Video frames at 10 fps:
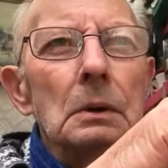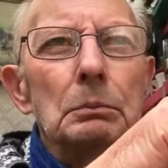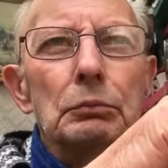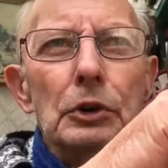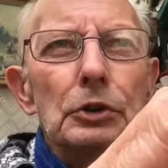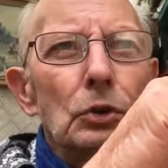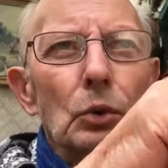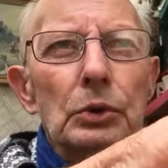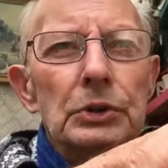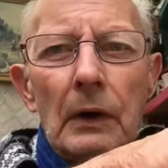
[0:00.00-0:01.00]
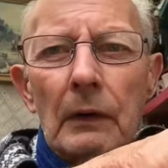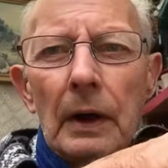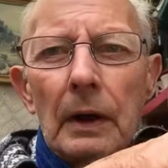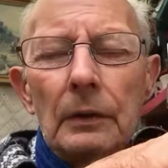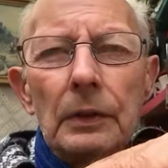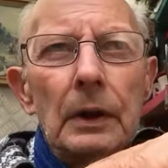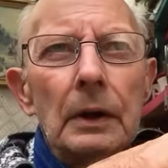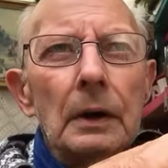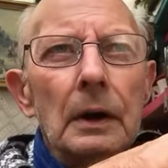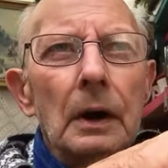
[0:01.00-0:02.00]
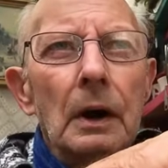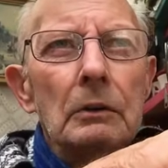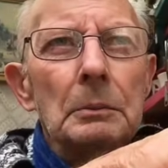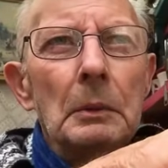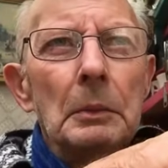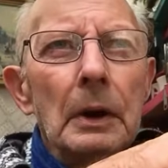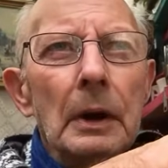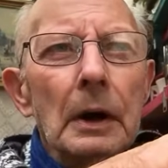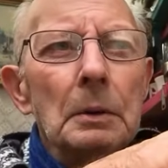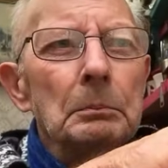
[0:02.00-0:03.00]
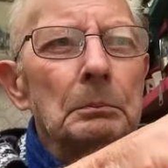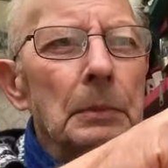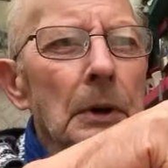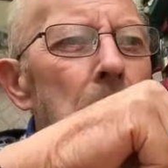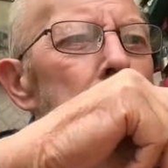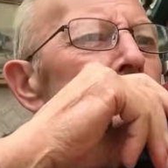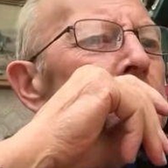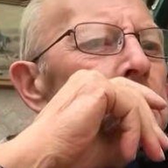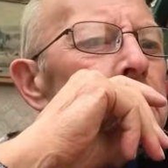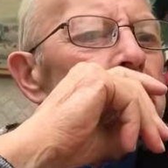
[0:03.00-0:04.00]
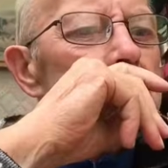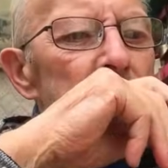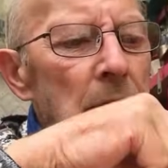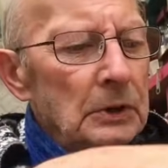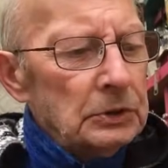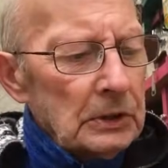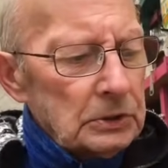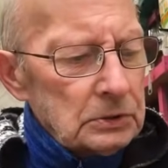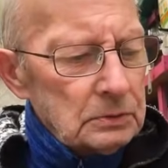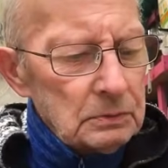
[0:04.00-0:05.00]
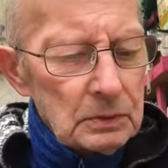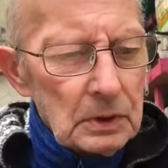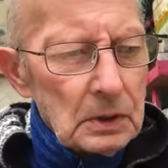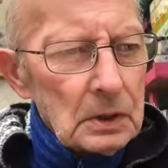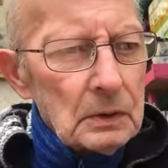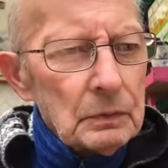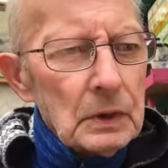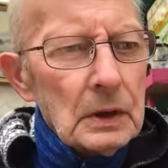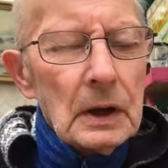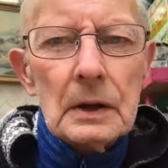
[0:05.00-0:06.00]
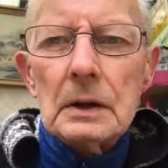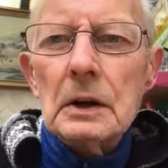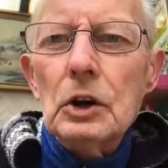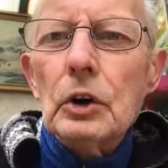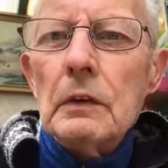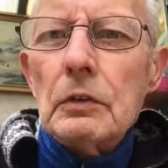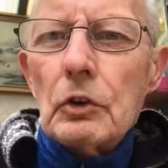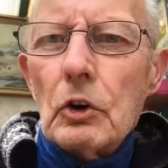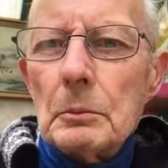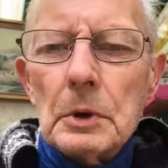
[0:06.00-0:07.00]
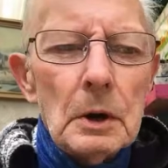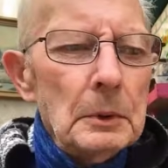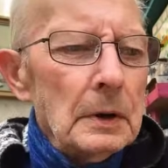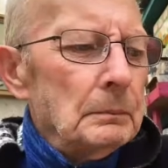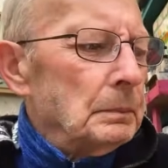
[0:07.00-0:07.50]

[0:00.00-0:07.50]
Bristol something, I can't remember the name, but it's just looking for them, you know what I mean,